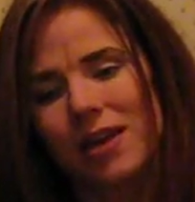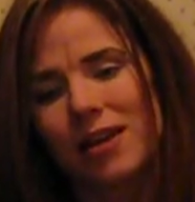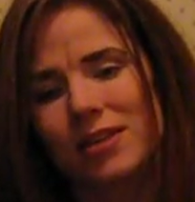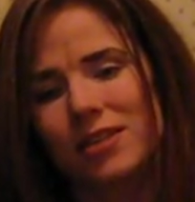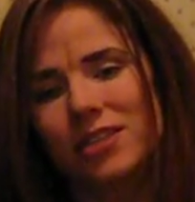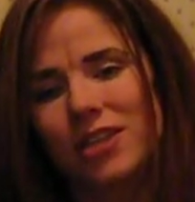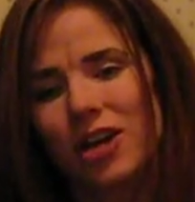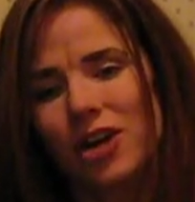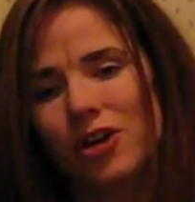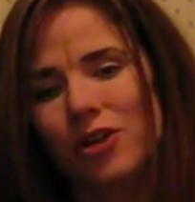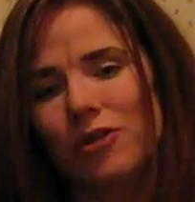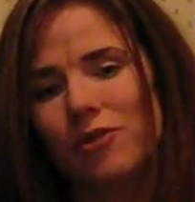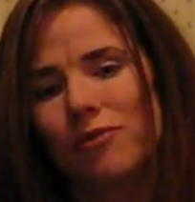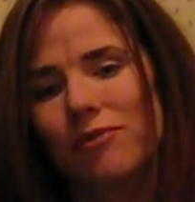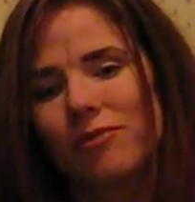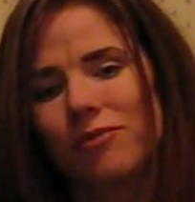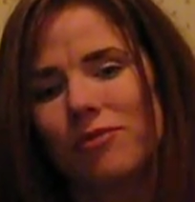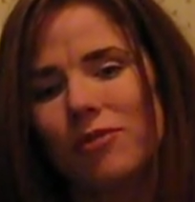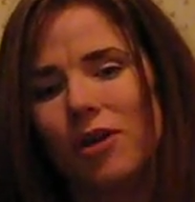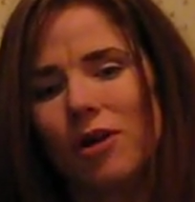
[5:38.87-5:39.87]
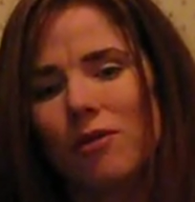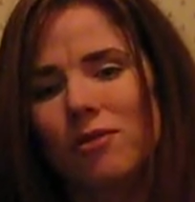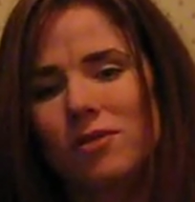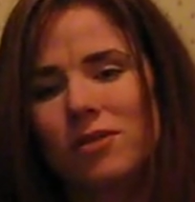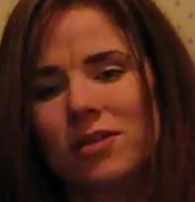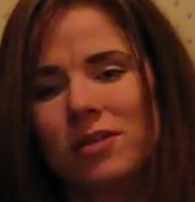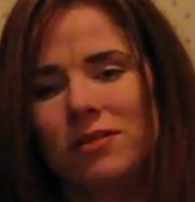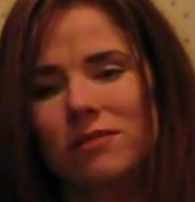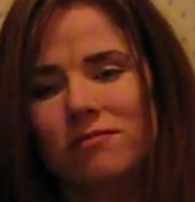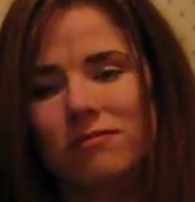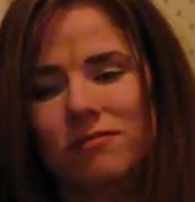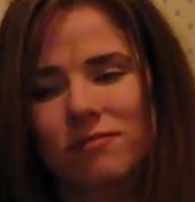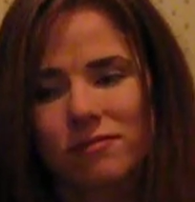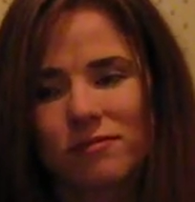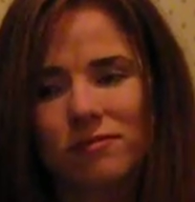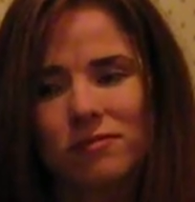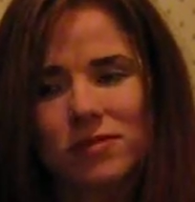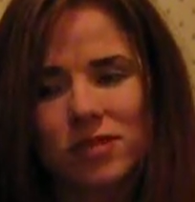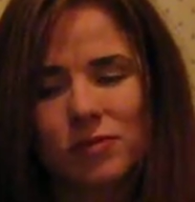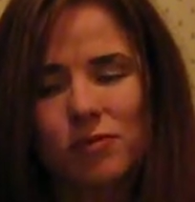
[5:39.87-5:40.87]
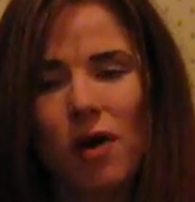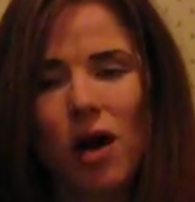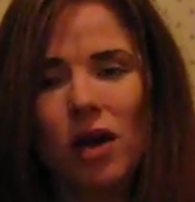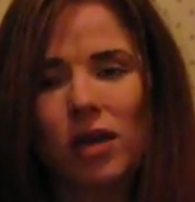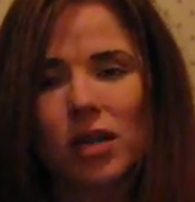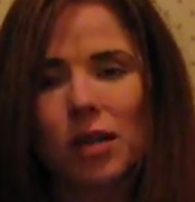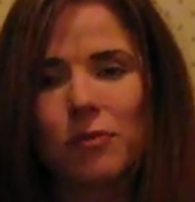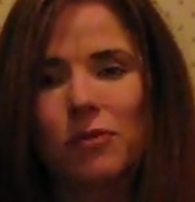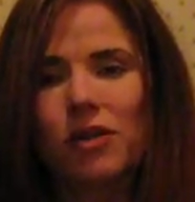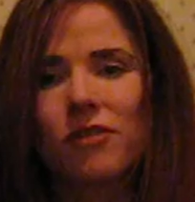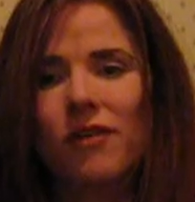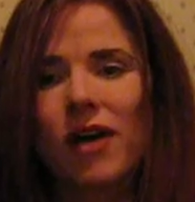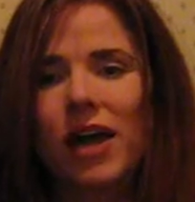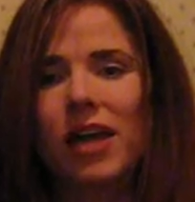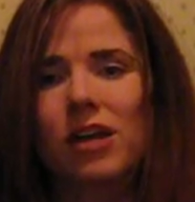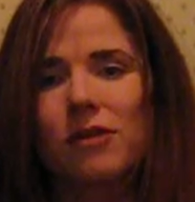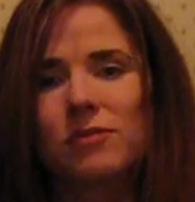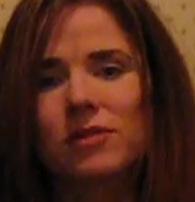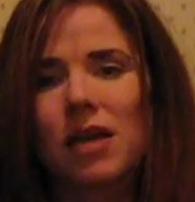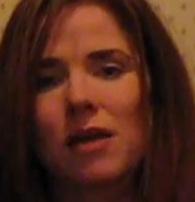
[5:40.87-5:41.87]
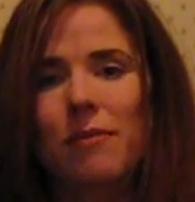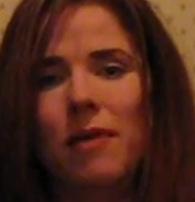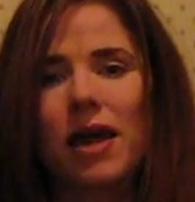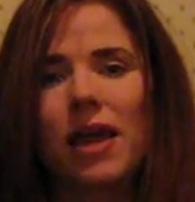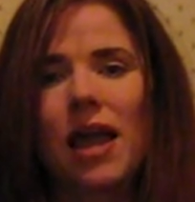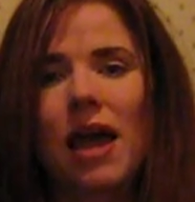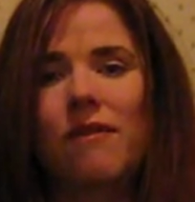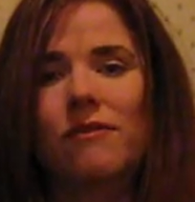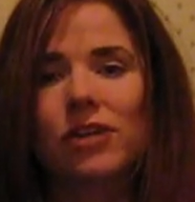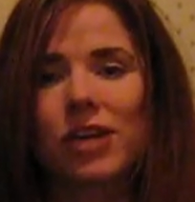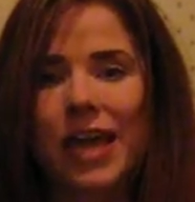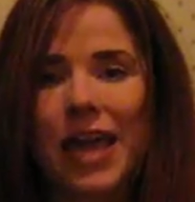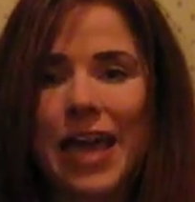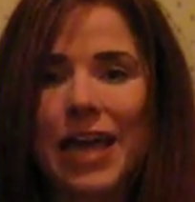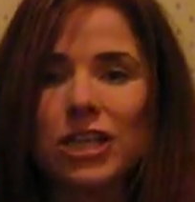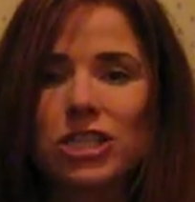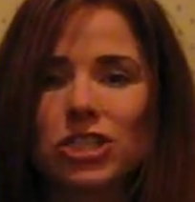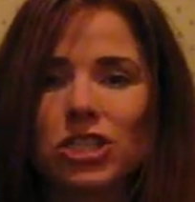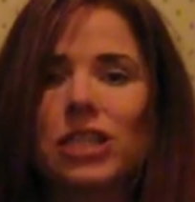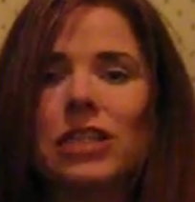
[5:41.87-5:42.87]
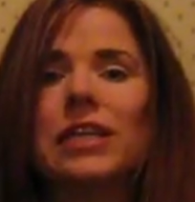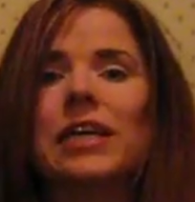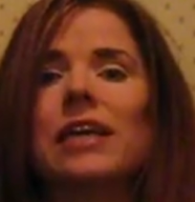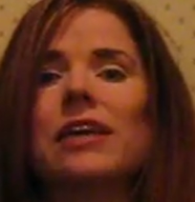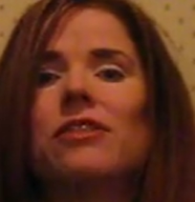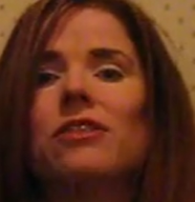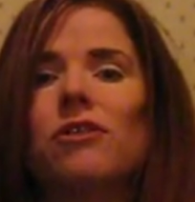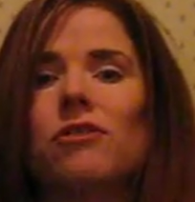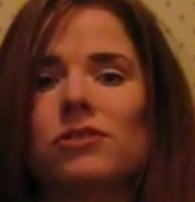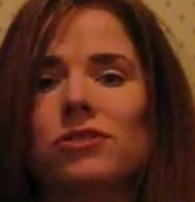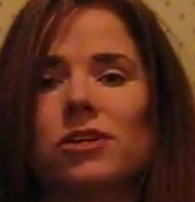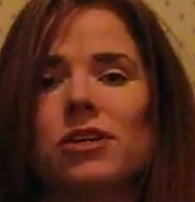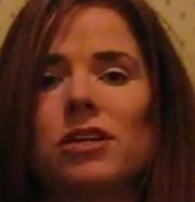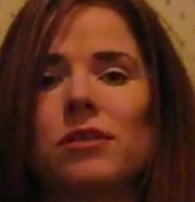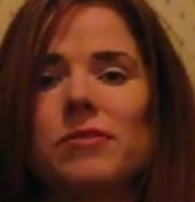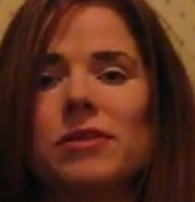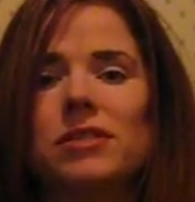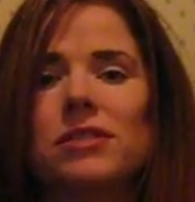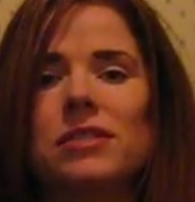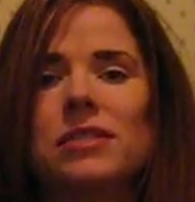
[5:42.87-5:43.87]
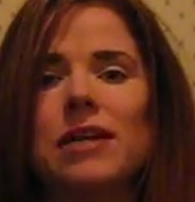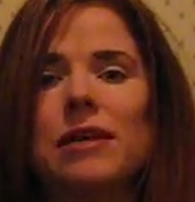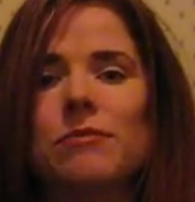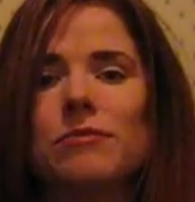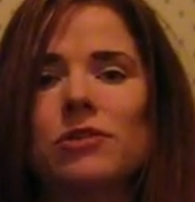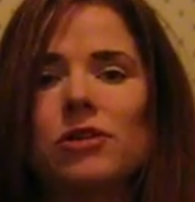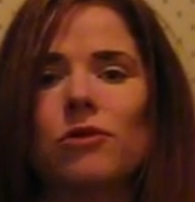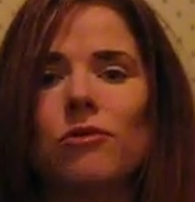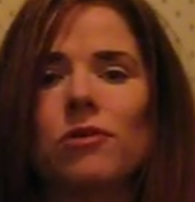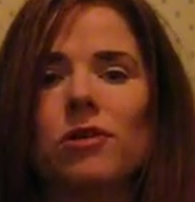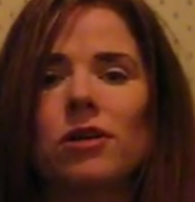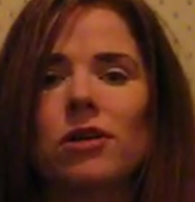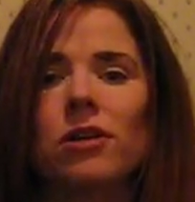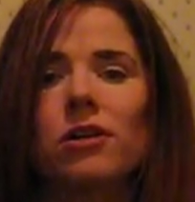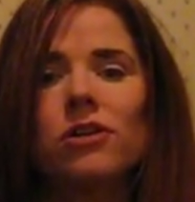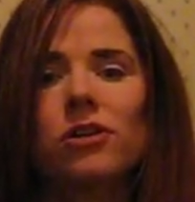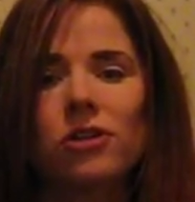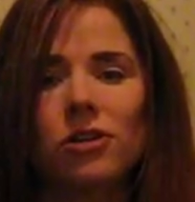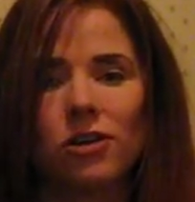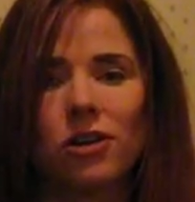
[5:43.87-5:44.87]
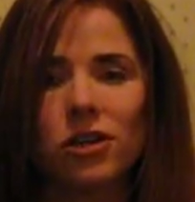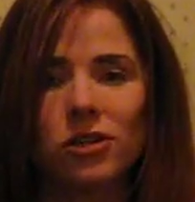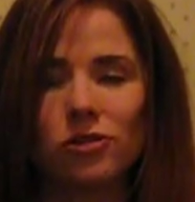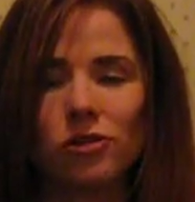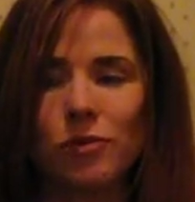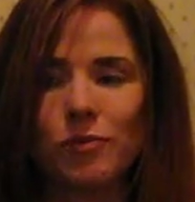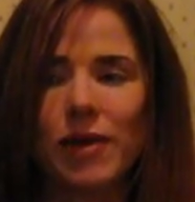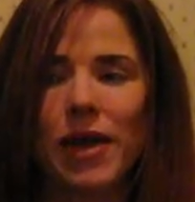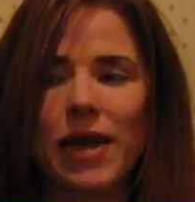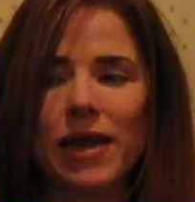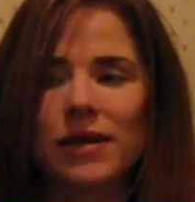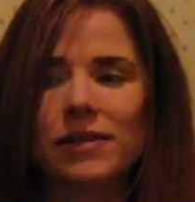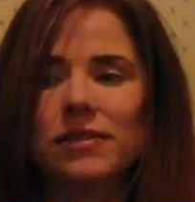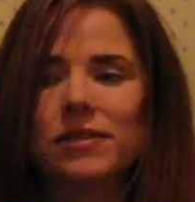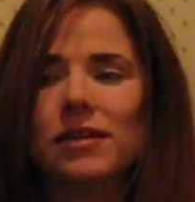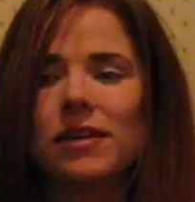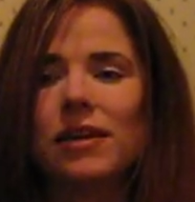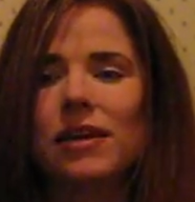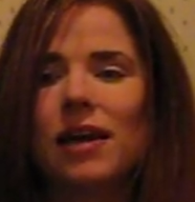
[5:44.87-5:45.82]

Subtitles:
So those small number of items I might have occasionally, and those are going to be steamed or cooked or baked.